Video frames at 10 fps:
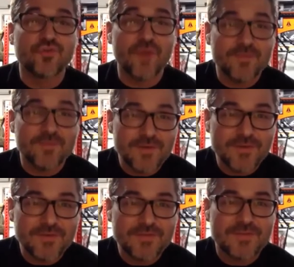
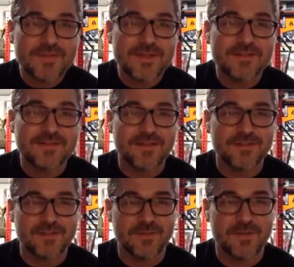treadmills and
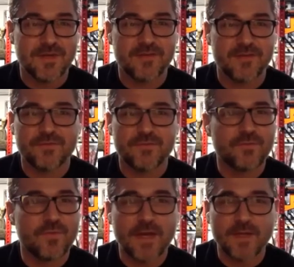stationary bikes
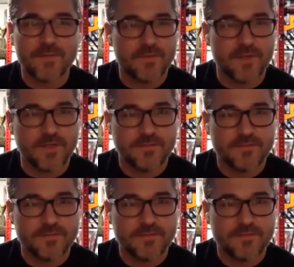right up front.